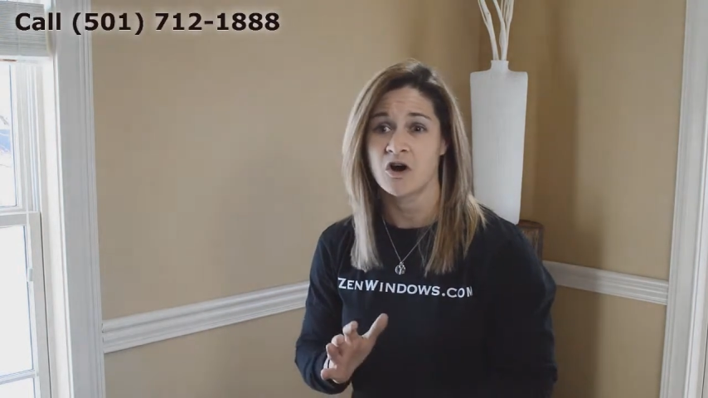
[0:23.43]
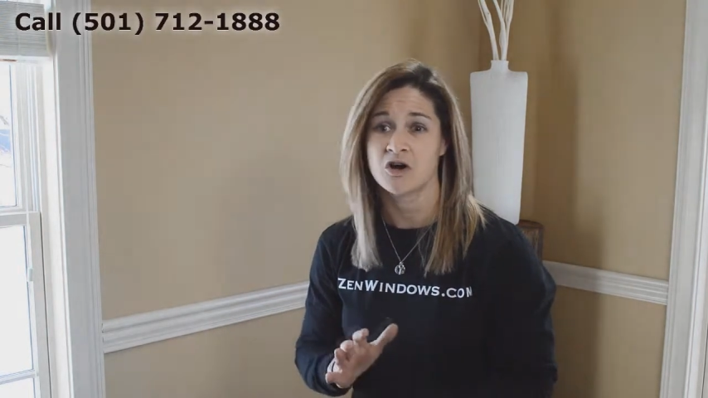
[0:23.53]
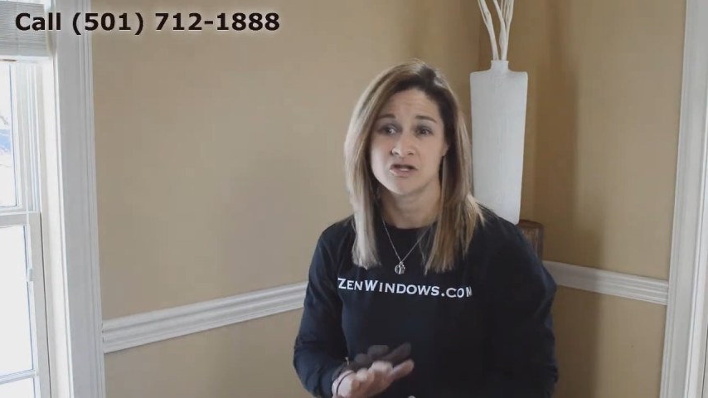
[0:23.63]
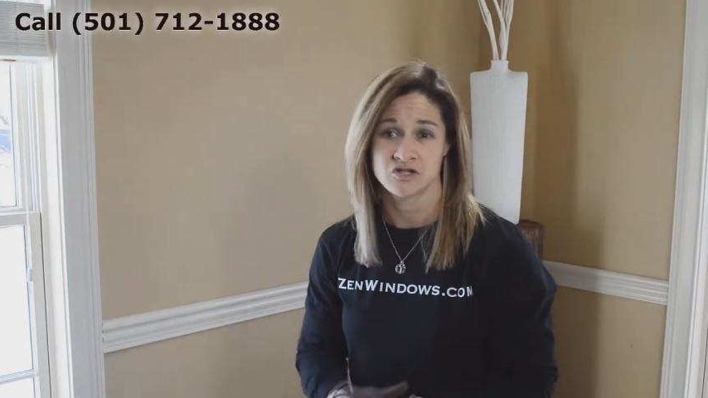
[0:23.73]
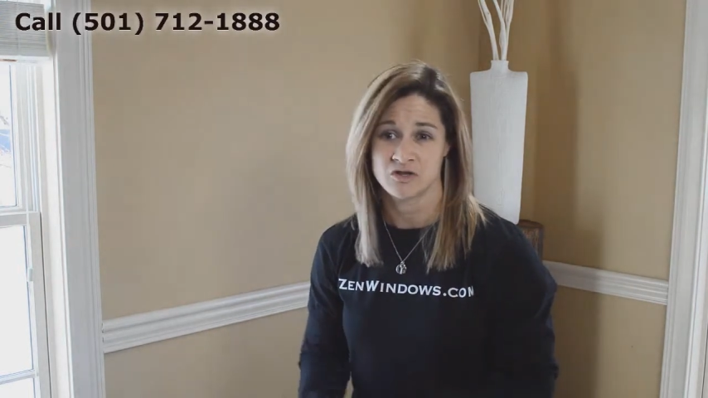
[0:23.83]

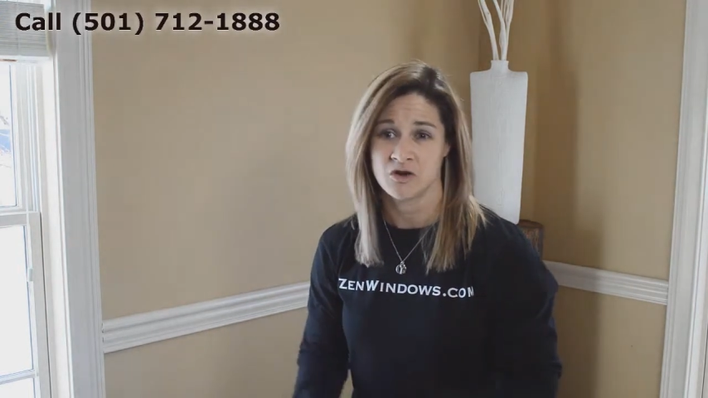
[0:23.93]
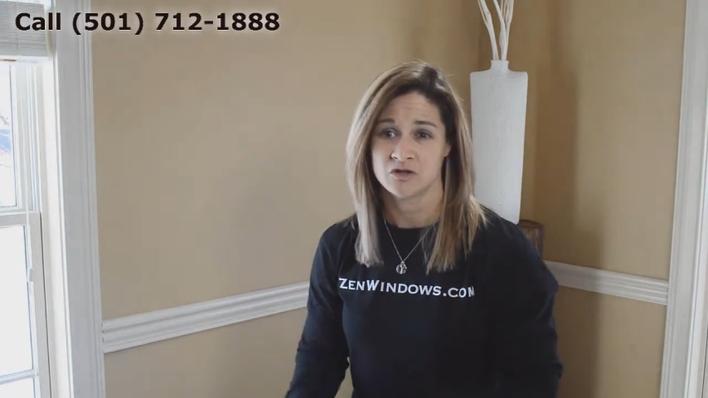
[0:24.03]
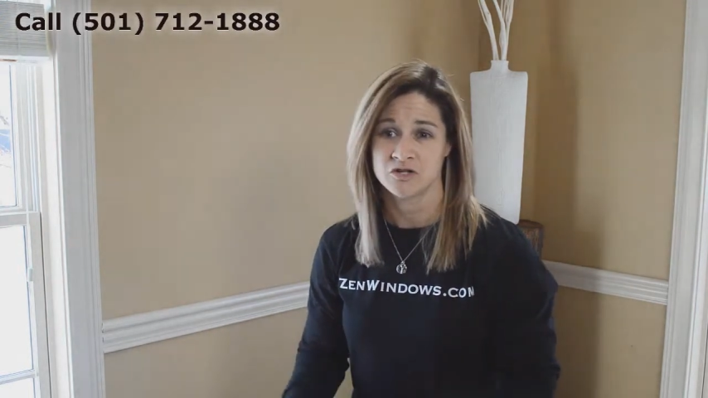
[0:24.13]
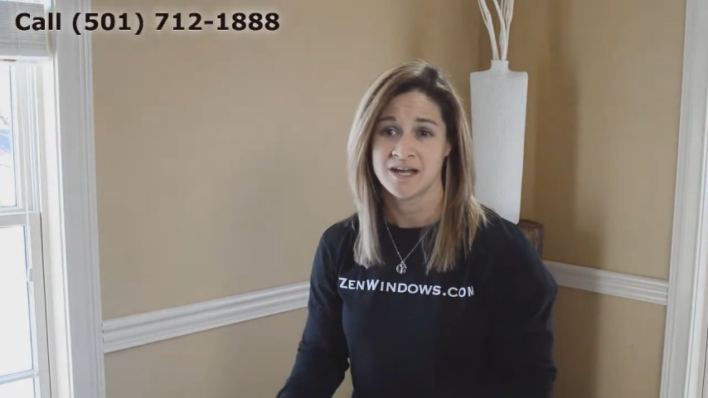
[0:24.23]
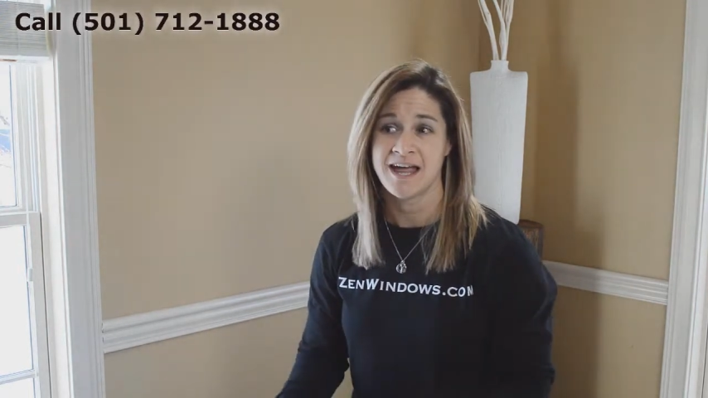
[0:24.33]
are
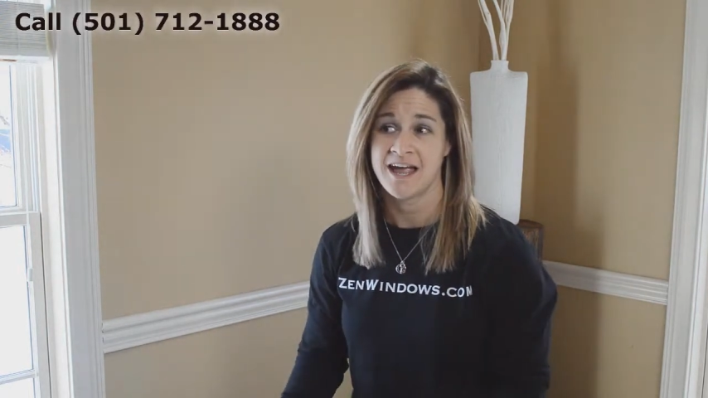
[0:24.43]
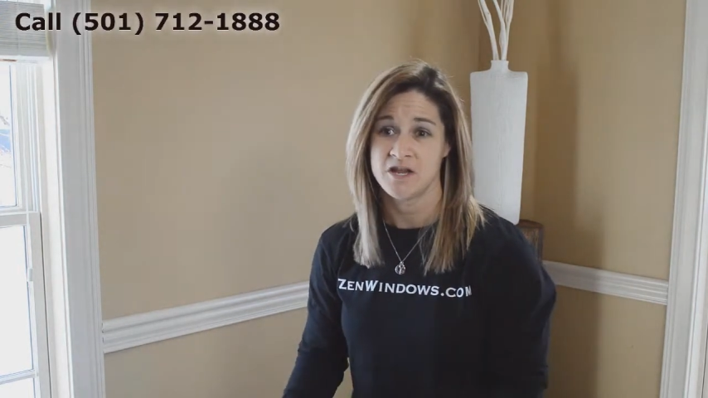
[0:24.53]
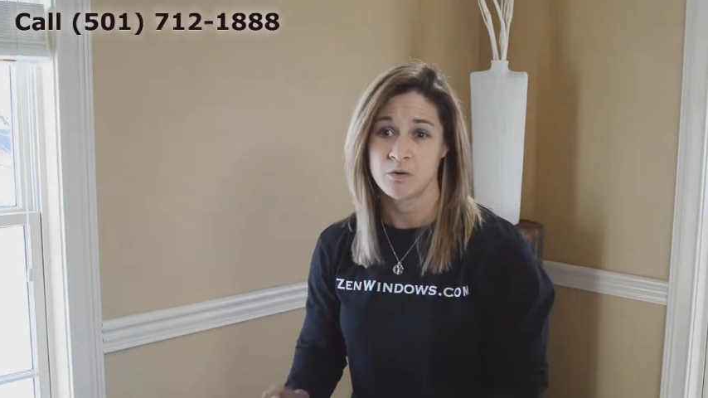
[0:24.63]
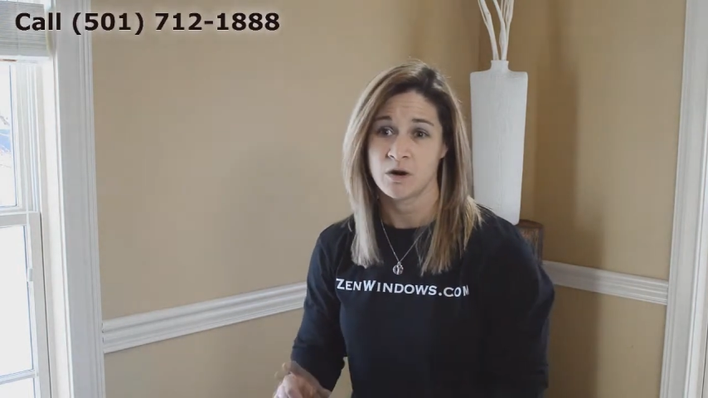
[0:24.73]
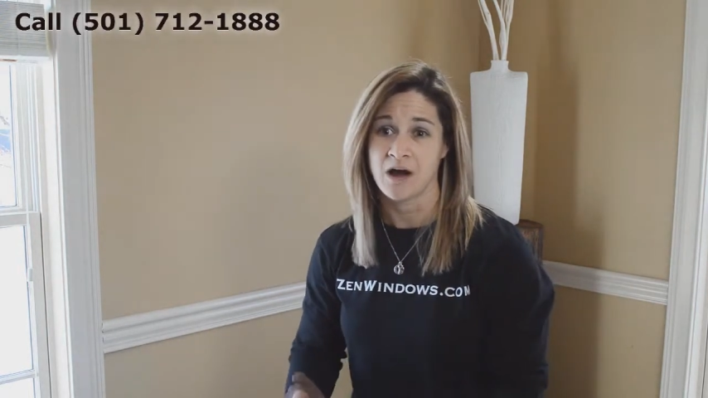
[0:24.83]
installed
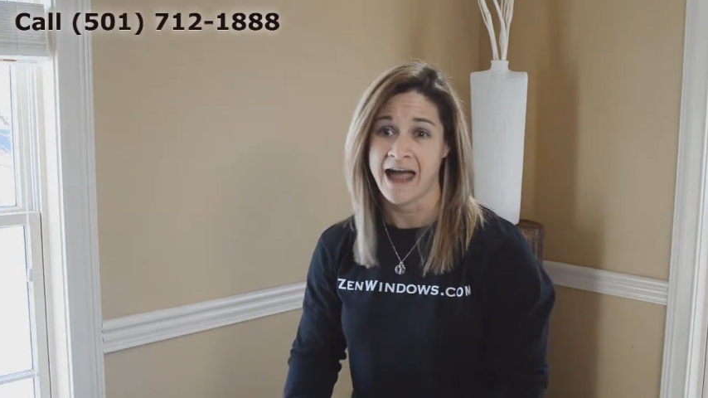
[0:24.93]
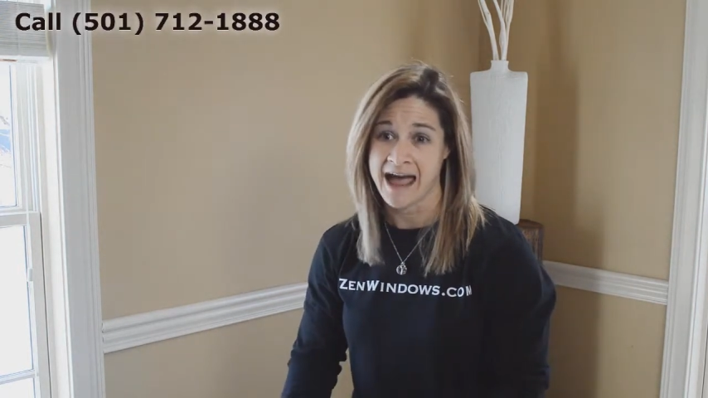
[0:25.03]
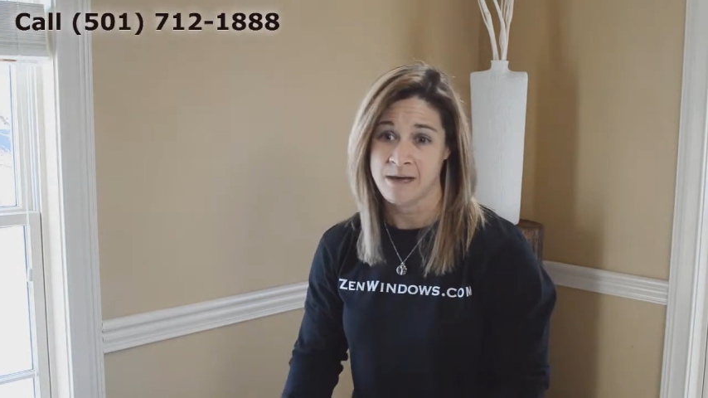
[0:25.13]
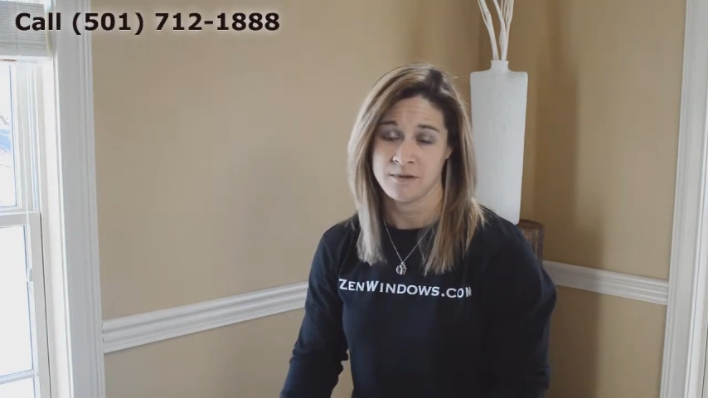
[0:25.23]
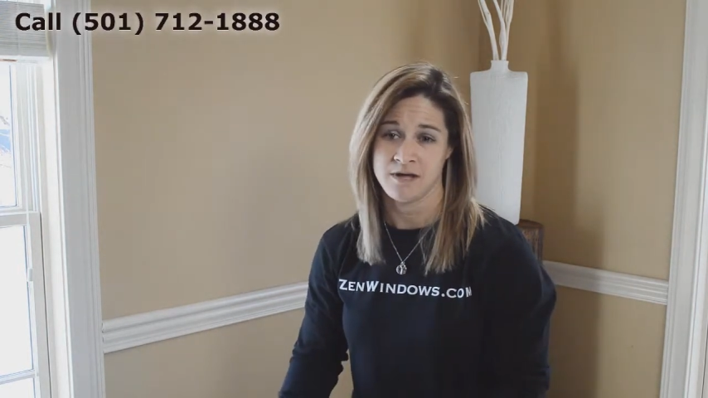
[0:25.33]
and you are
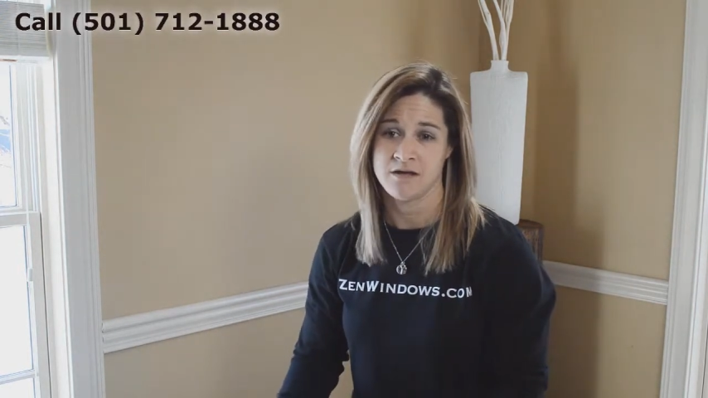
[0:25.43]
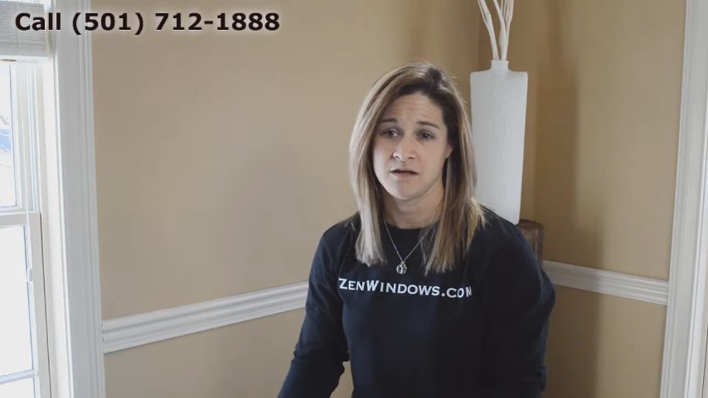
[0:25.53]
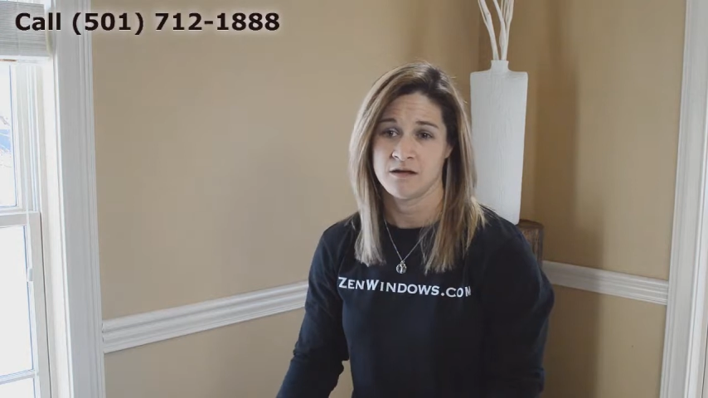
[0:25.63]
happy.